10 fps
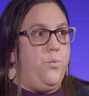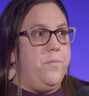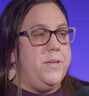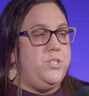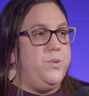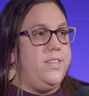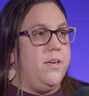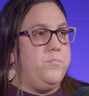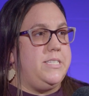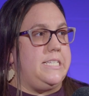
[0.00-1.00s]
we've been doing
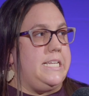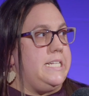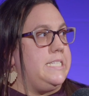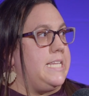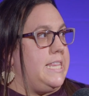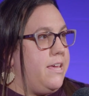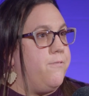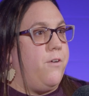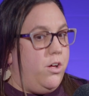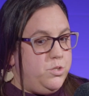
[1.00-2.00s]
them since I
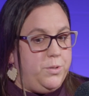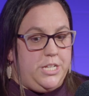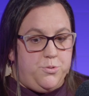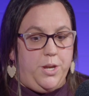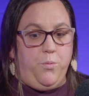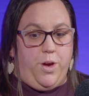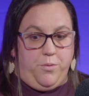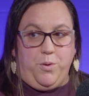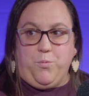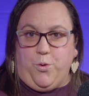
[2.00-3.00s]
think fall
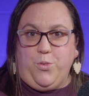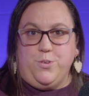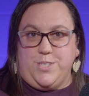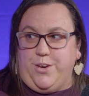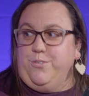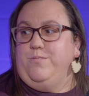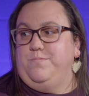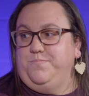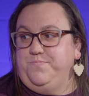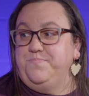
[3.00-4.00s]
2021. We rolled those out.
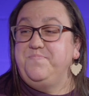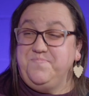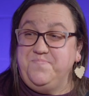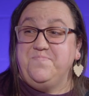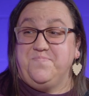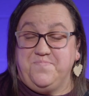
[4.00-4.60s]
Oh, wow. Mm-hmm.